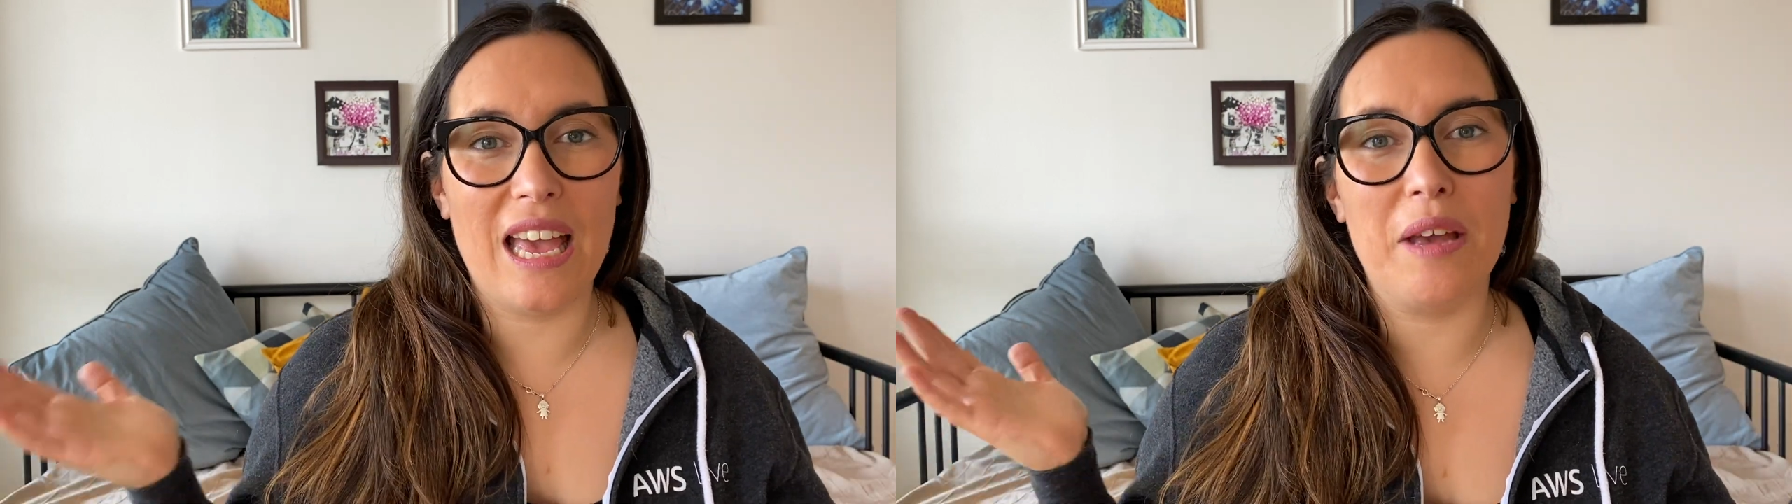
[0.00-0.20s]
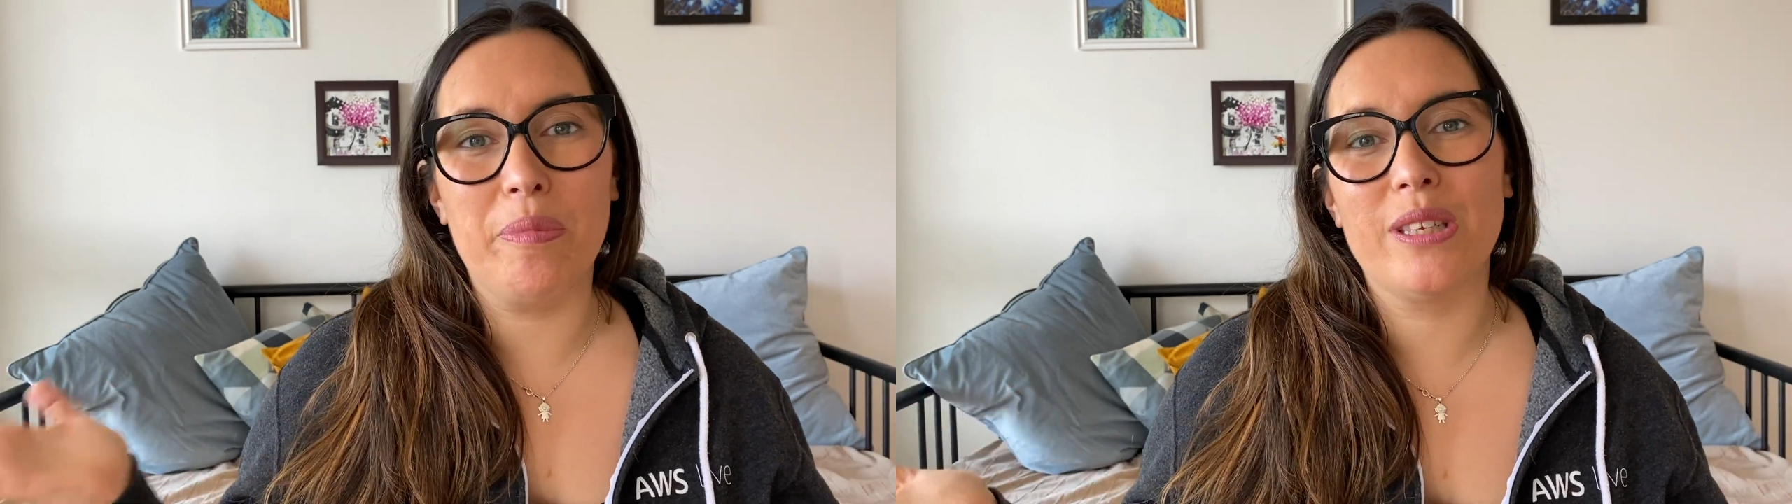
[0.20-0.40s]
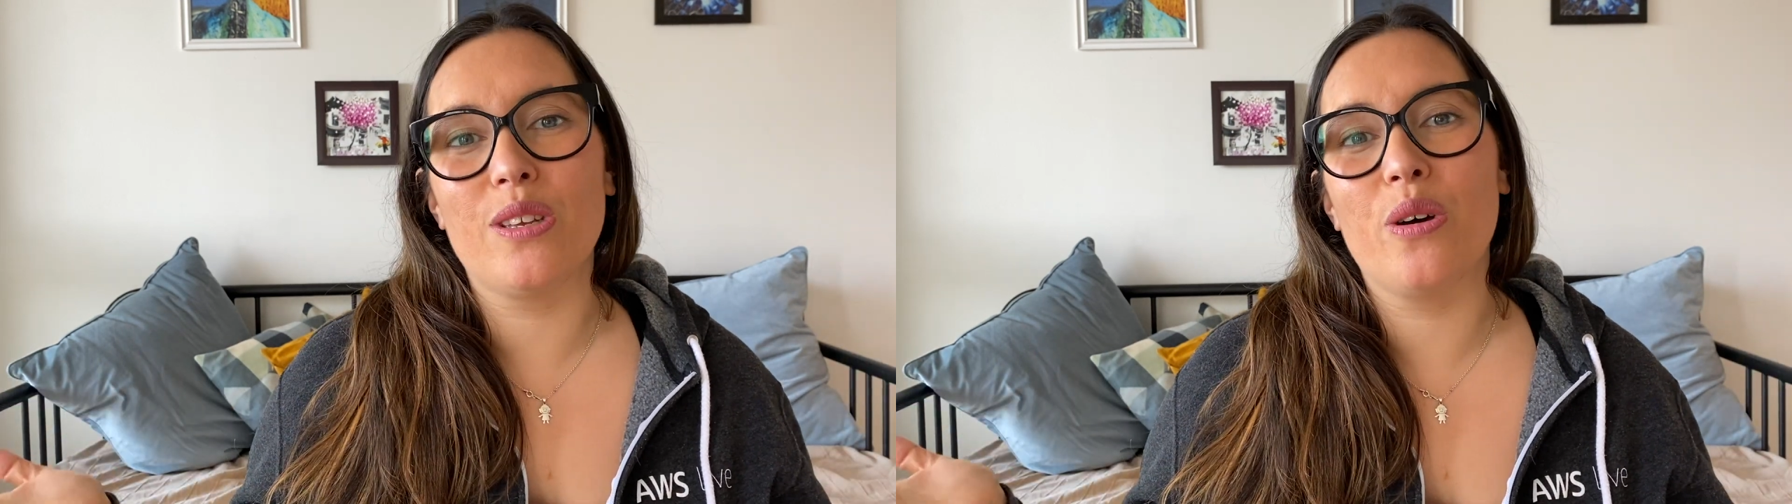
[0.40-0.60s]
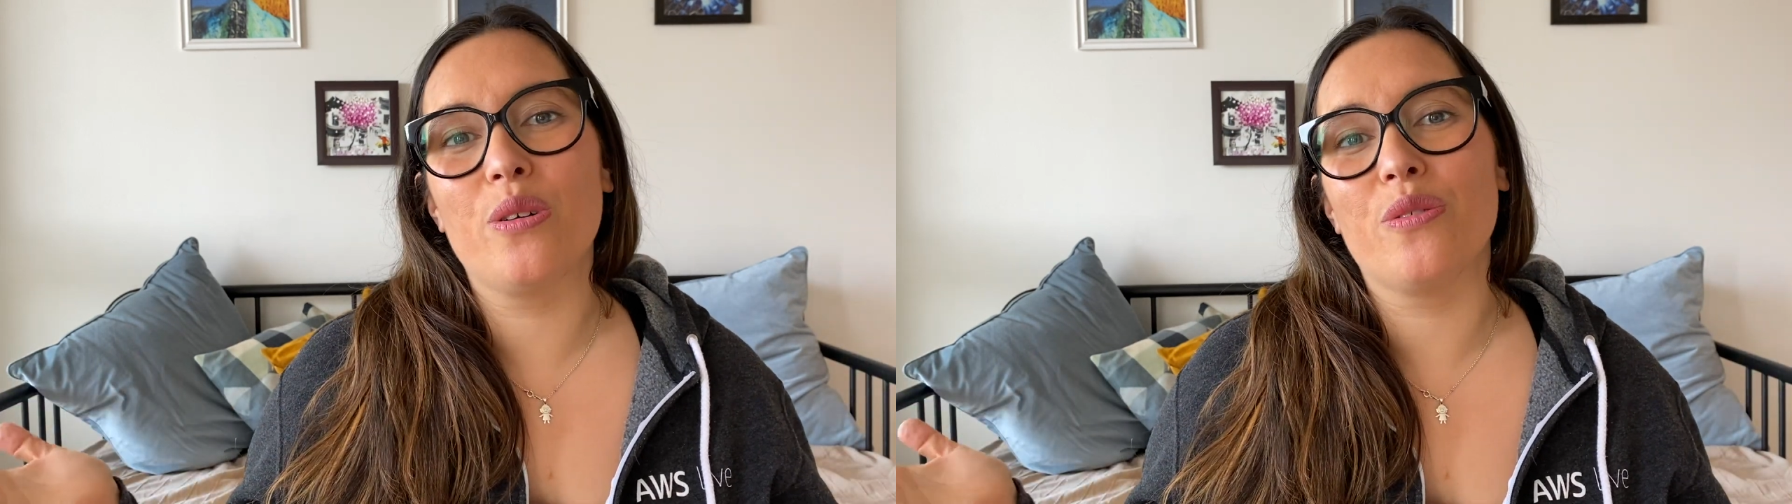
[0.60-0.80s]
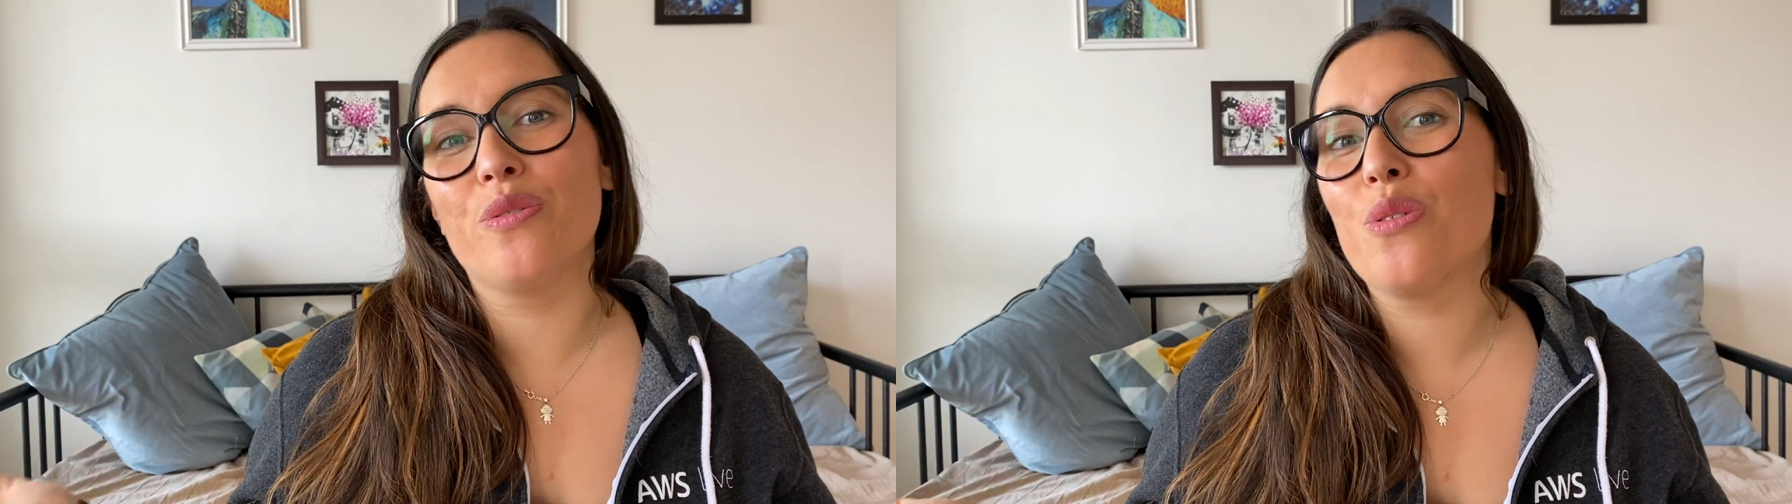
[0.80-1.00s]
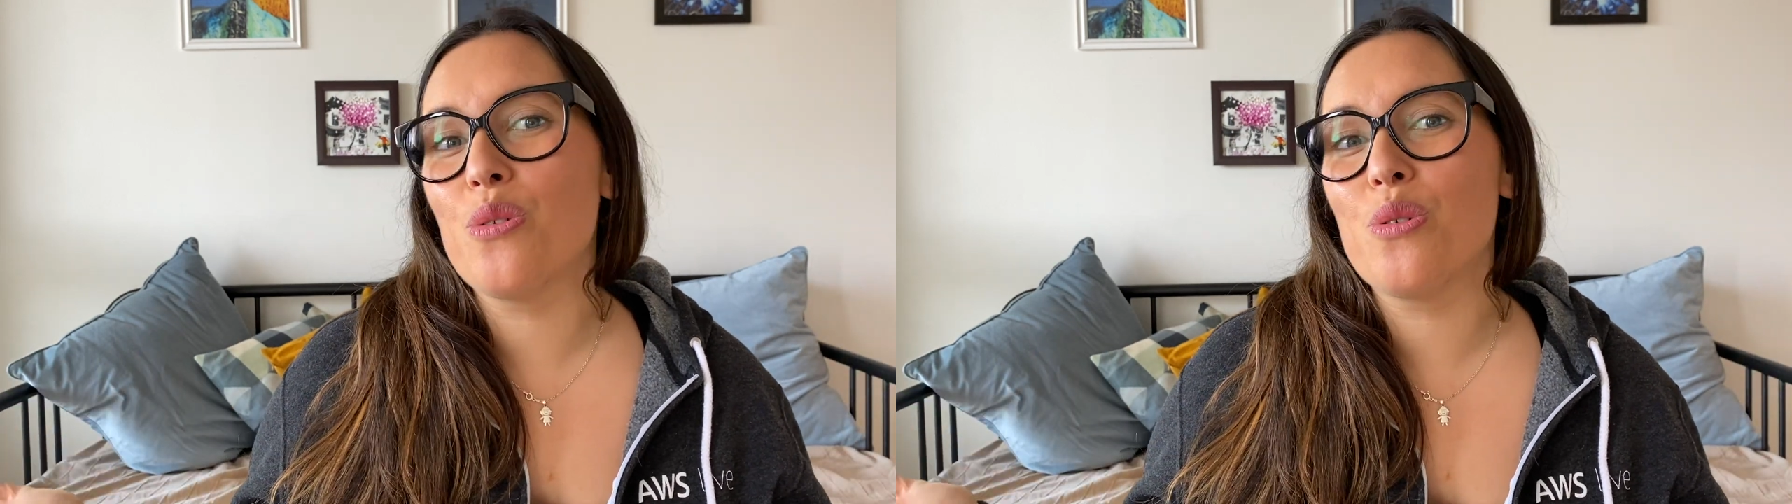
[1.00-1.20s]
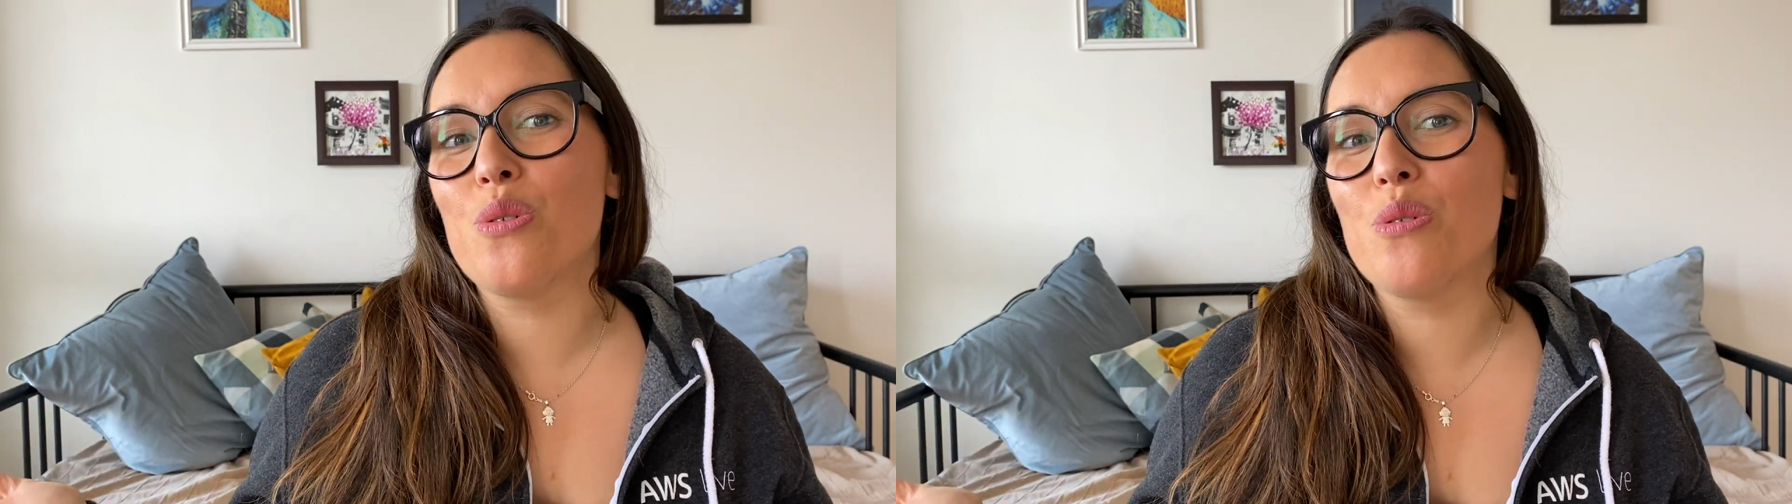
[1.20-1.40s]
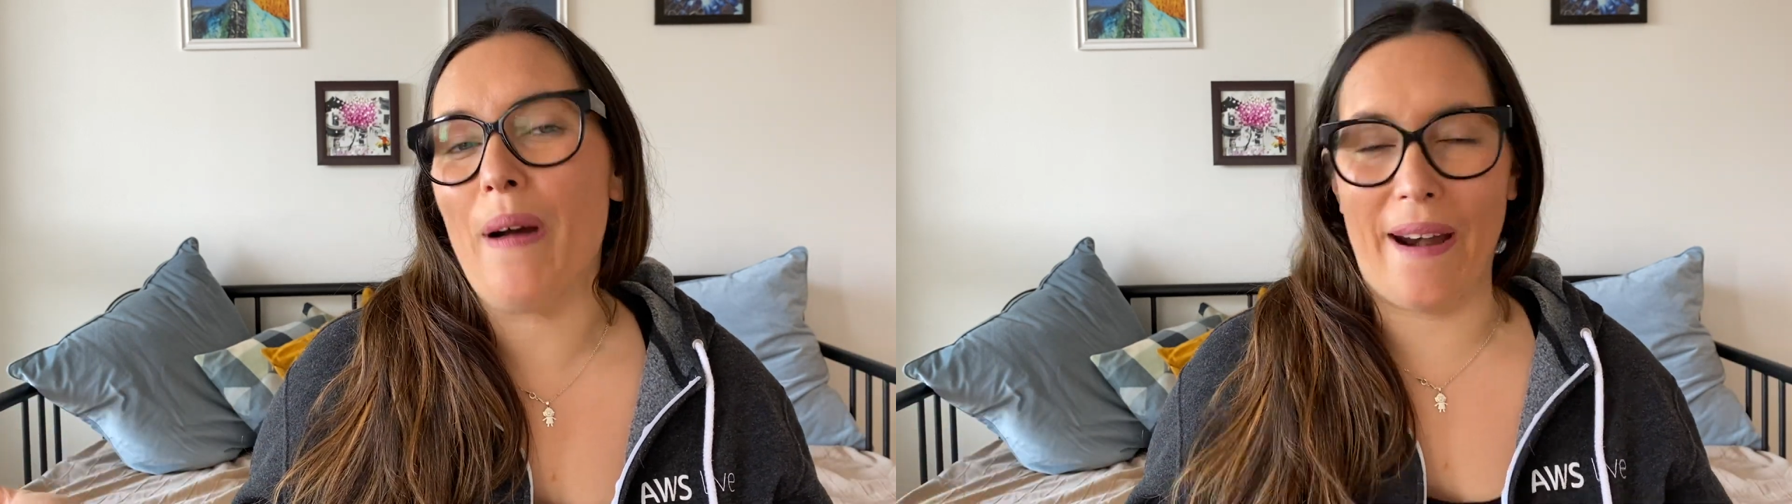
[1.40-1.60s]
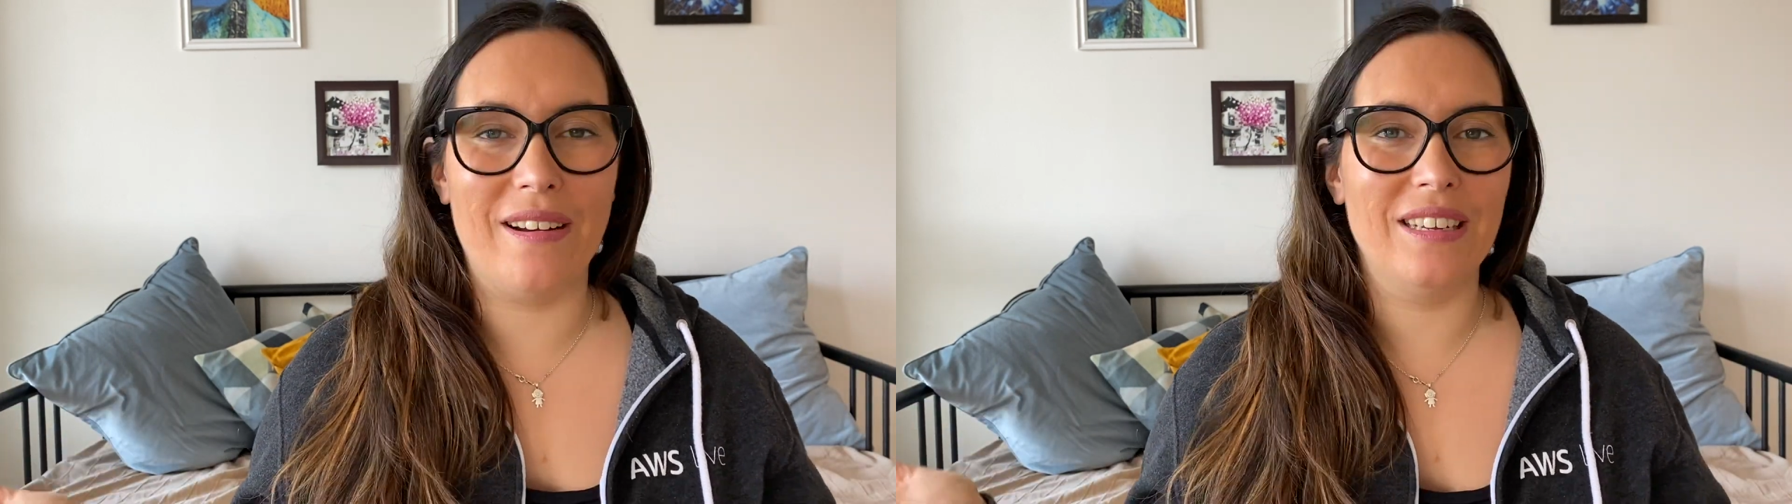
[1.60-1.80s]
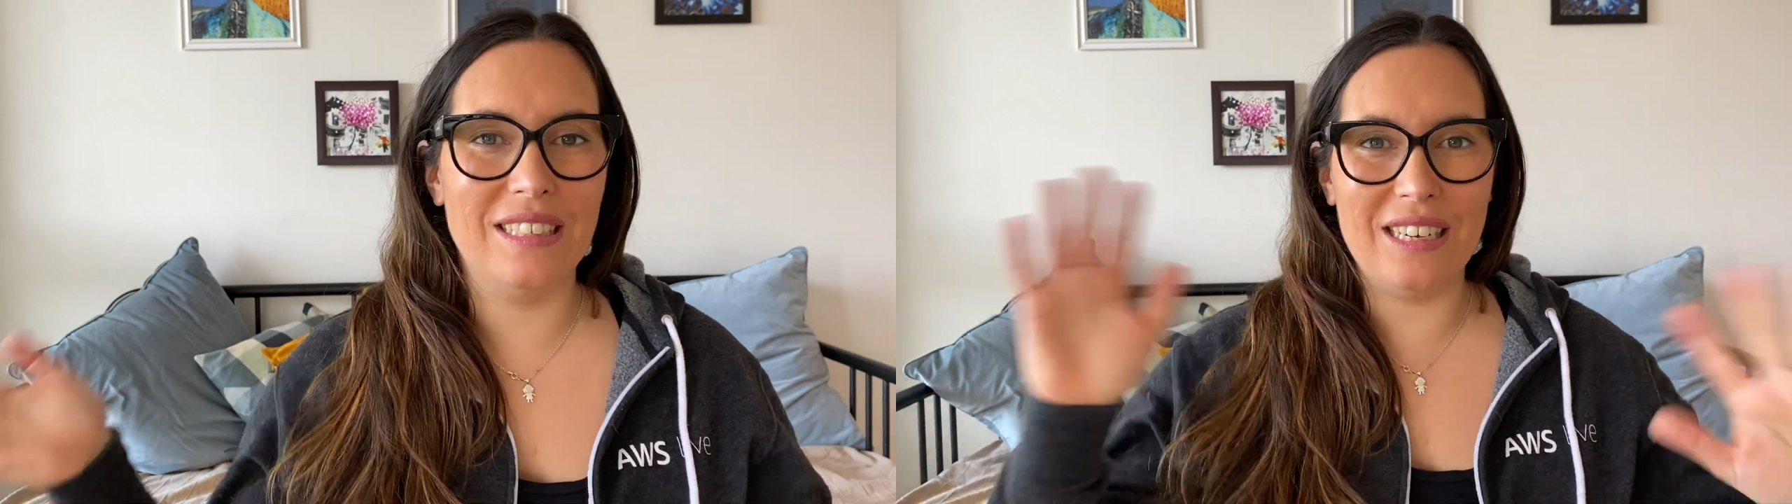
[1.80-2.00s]
episode of FooBar.
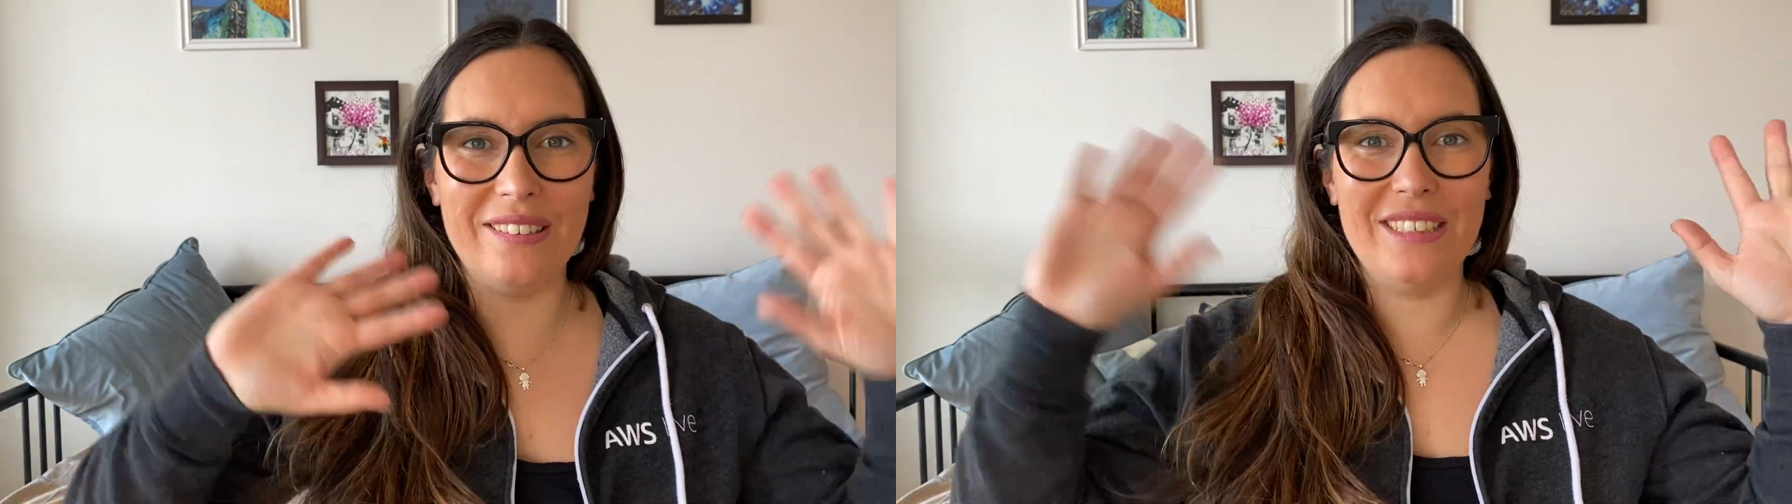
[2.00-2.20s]
Ciao